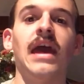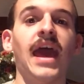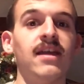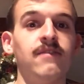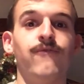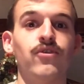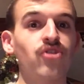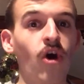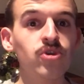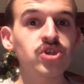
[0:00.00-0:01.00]
And for
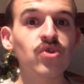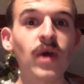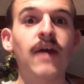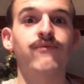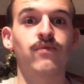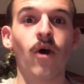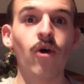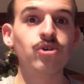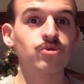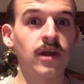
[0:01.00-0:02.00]
those who have
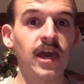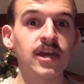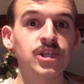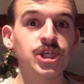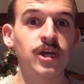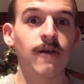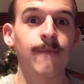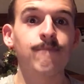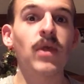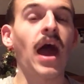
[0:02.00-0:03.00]
road rage,
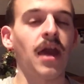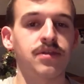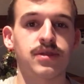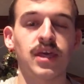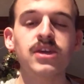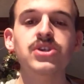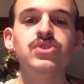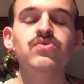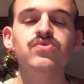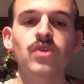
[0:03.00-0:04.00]
I think
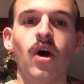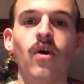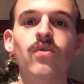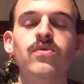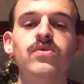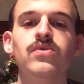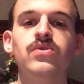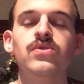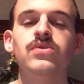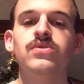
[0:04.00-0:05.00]
you know
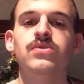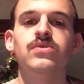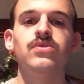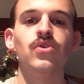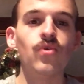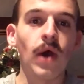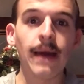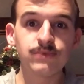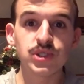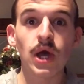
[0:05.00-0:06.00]
who
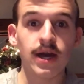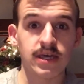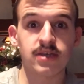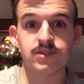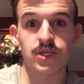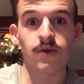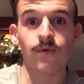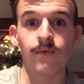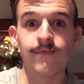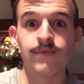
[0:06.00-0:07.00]
I'm talking to.
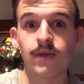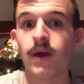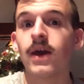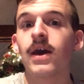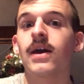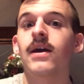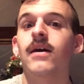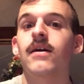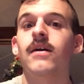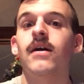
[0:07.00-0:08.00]

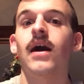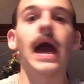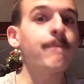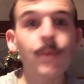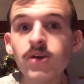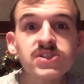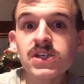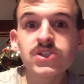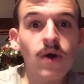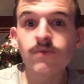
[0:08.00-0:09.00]
I
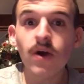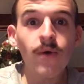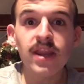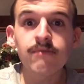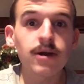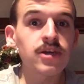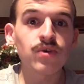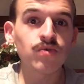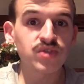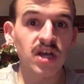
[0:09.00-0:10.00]
personally don't know anybody
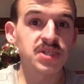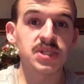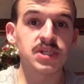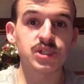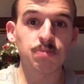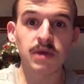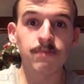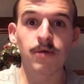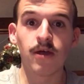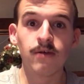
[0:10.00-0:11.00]
who does this to
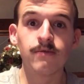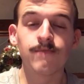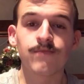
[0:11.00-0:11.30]
people,